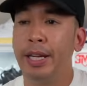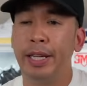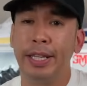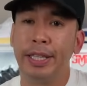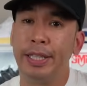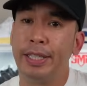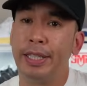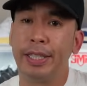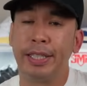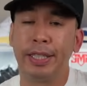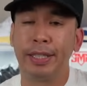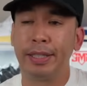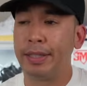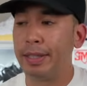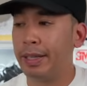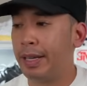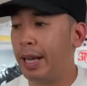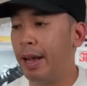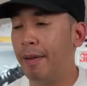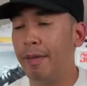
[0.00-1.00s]
It's just
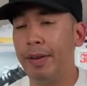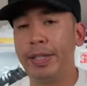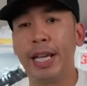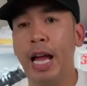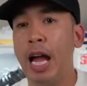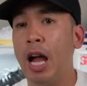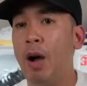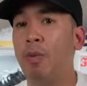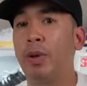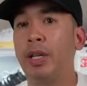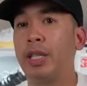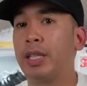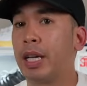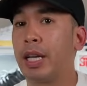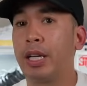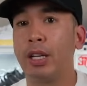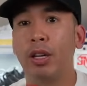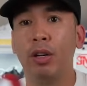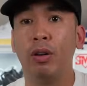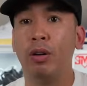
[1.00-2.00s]
every time when it's
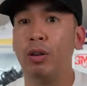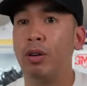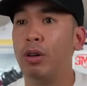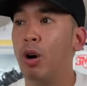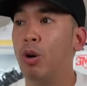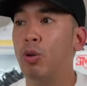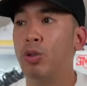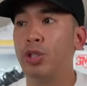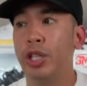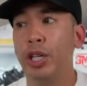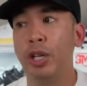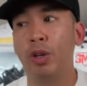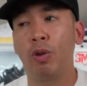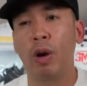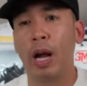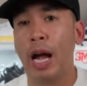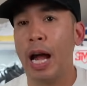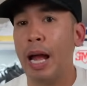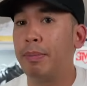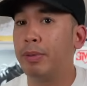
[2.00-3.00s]
like a O G or
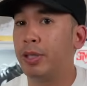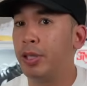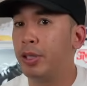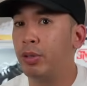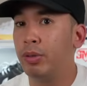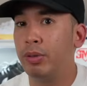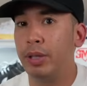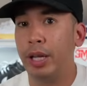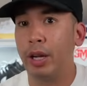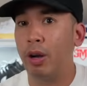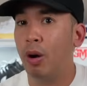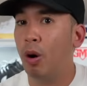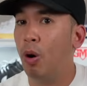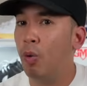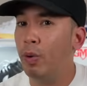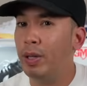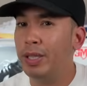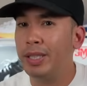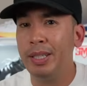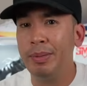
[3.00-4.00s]
a hype shoe, they
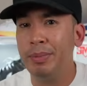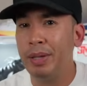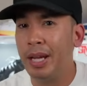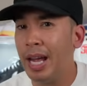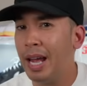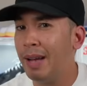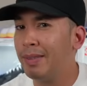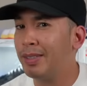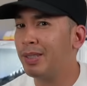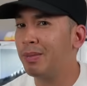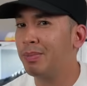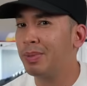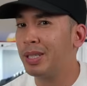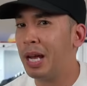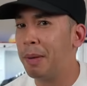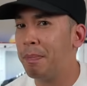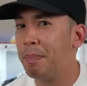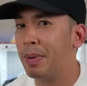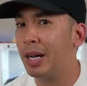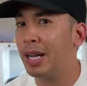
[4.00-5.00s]
always seem to have some
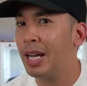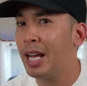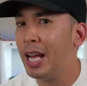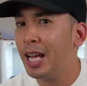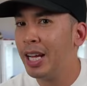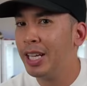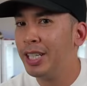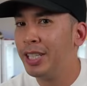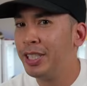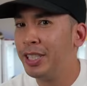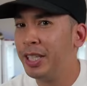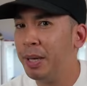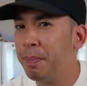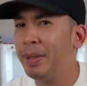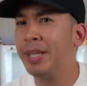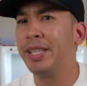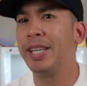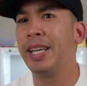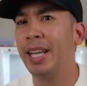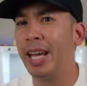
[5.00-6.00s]
type of
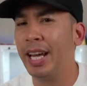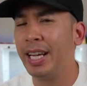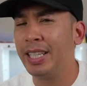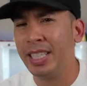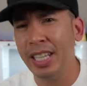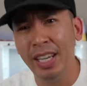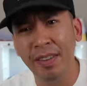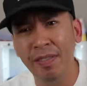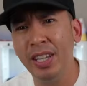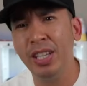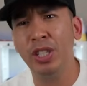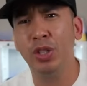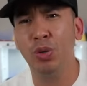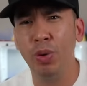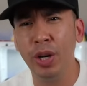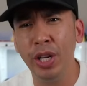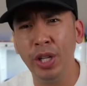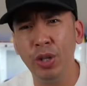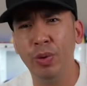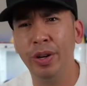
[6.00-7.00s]
shipping delays, even in
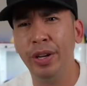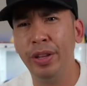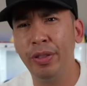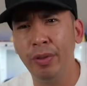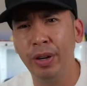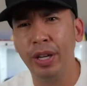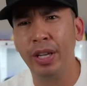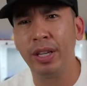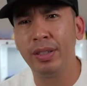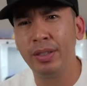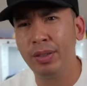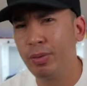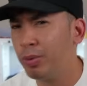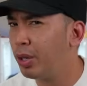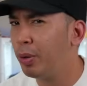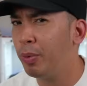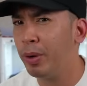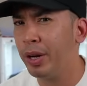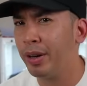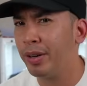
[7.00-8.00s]
twenty twenty-three. It's
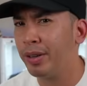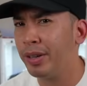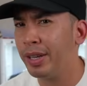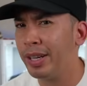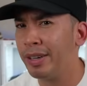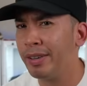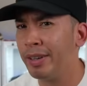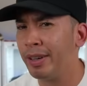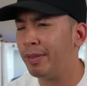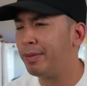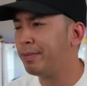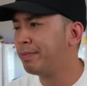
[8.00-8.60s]
really weird. I don't know.